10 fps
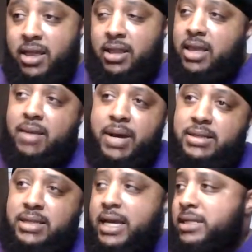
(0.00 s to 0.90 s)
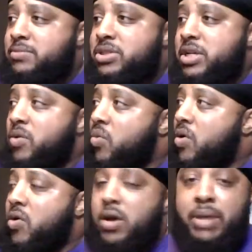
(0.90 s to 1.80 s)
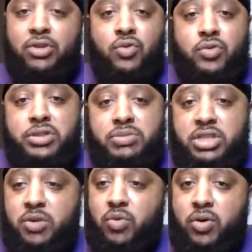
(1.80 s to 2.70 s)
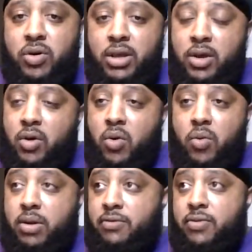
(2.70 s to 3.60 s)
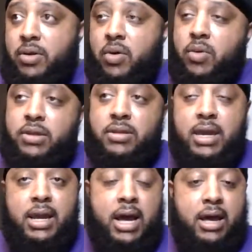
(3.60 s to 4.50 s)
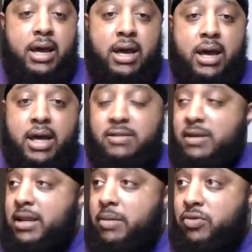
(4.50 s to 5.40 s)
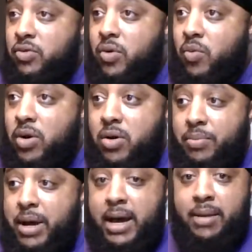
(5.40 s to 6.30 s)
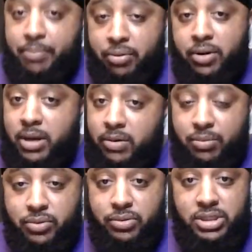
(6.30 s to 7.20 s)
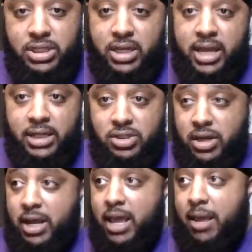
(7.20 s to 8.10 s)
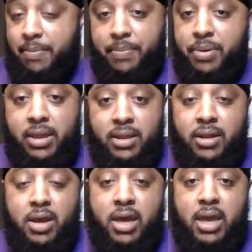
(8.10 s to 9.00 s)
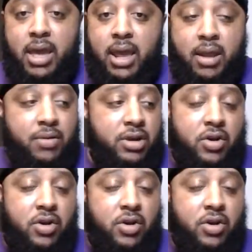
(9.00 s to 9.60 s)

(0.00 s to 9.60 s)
am I saying some shit wrong? Am I doing some shit wrong? Only thing I see that I was doing wrong by putting up with the bullshit and trying and putting and